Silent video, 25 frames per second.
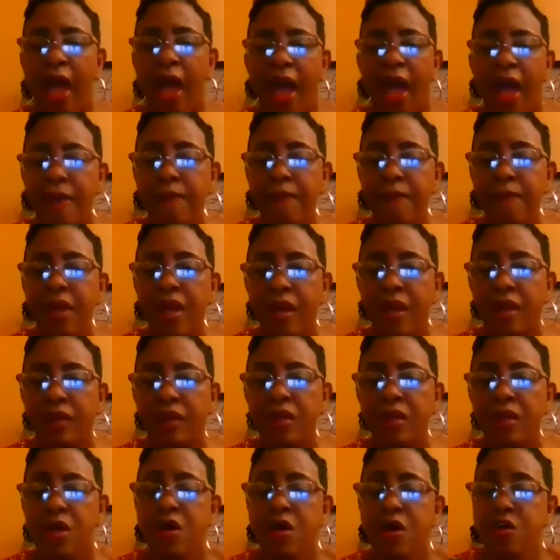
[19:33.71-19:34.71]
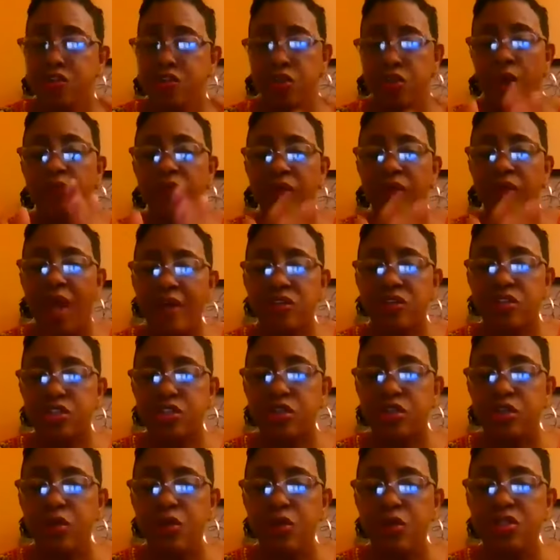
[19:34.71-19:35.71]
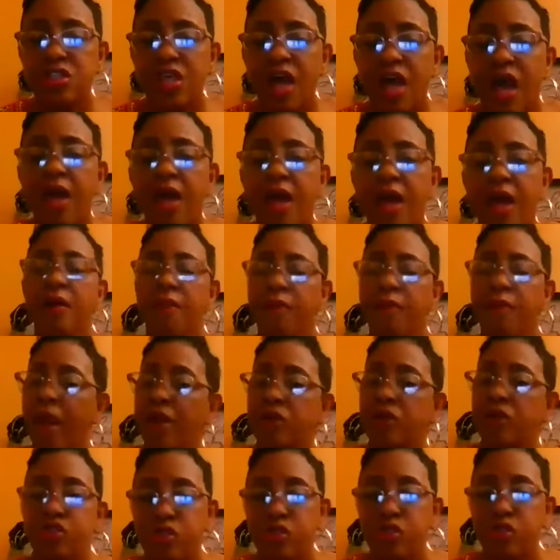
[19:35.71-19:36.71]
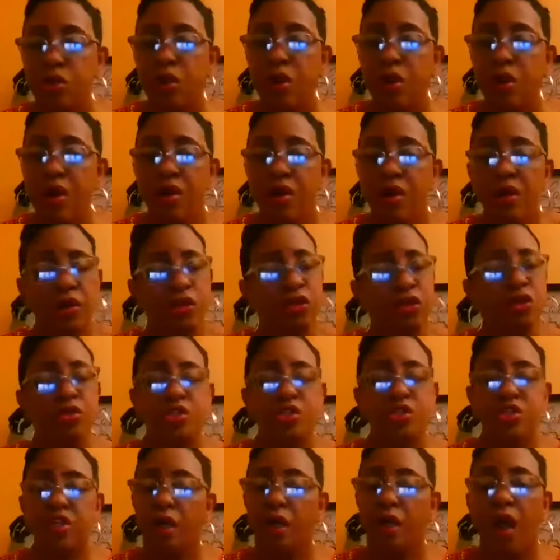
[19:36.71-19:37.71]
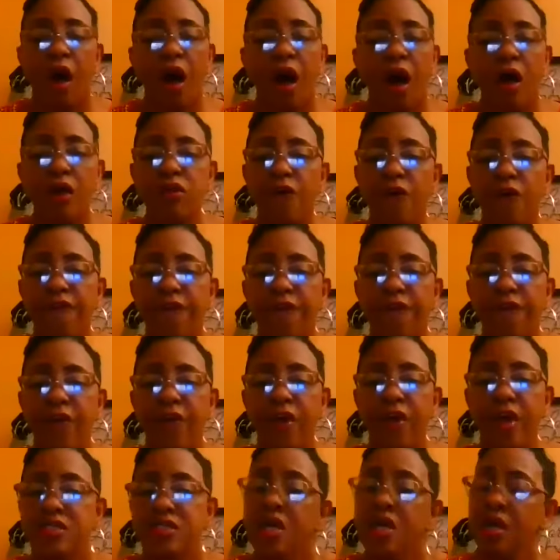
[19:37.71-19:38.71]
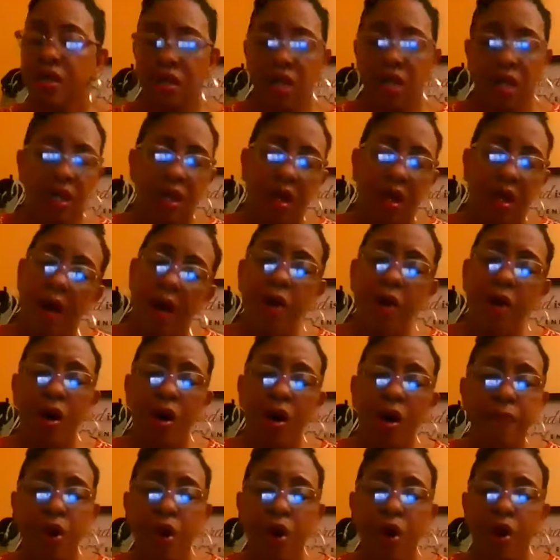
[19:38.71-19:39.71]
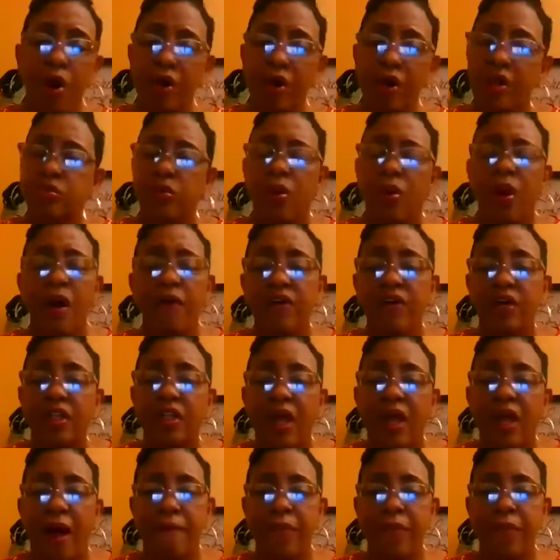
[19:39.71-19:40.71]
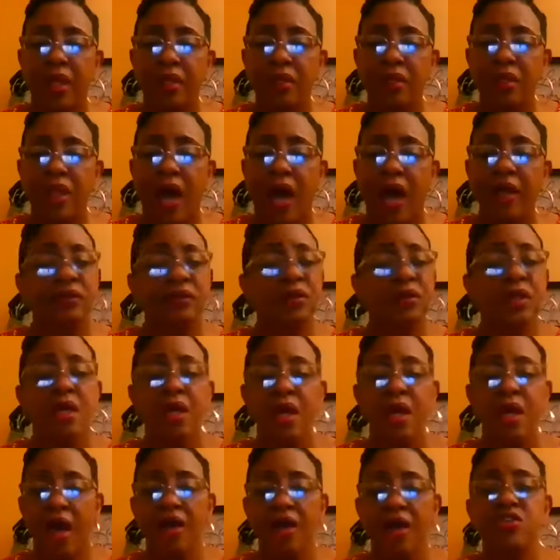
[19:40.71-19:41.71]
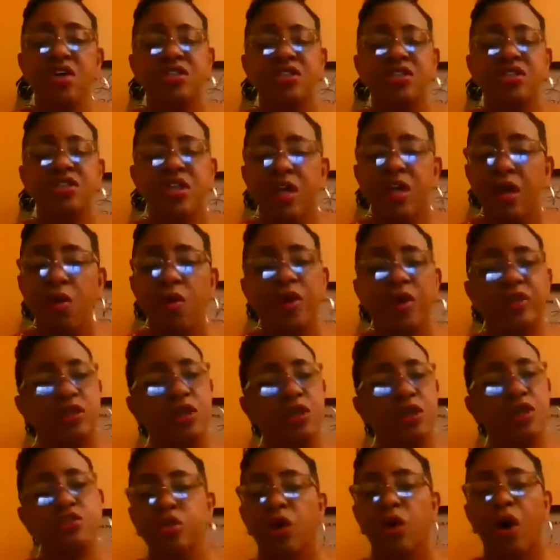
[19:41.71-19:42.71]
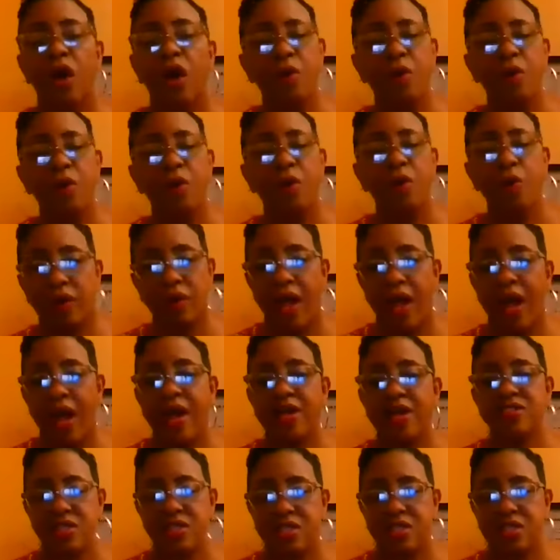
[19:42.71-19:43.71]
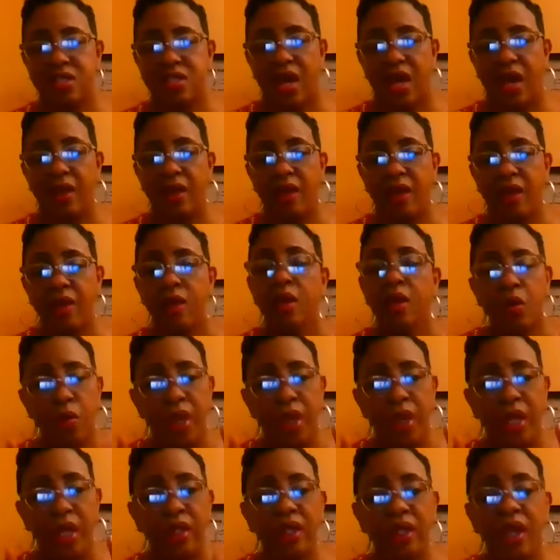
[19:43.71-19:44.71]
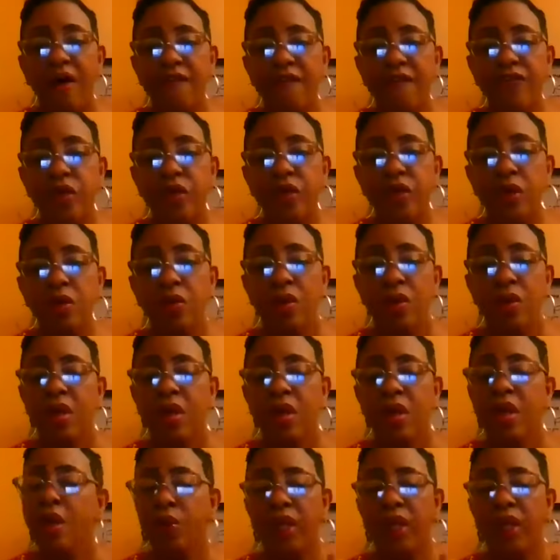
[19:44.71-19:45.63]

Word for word: Amen. So next Tuesday, make sure you tell all your friends to come on board at 12 o'clock midnight and just hear what the Joy Walker has to say. We love you.